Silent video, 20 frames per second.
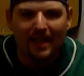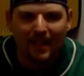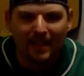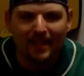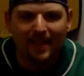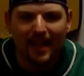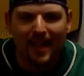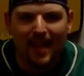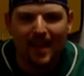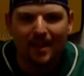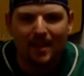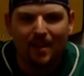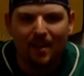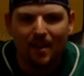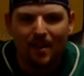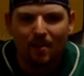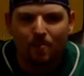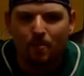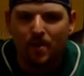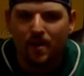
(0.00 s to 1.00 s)
let that
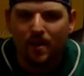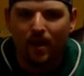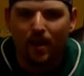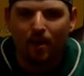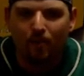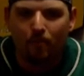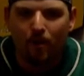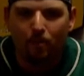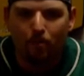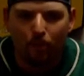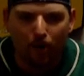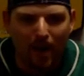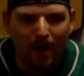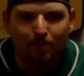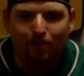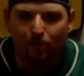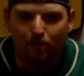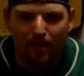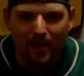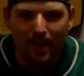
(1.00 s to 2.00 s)
become a
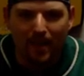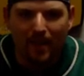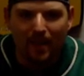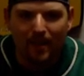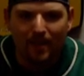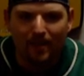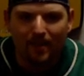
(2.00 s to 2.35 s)
problem again,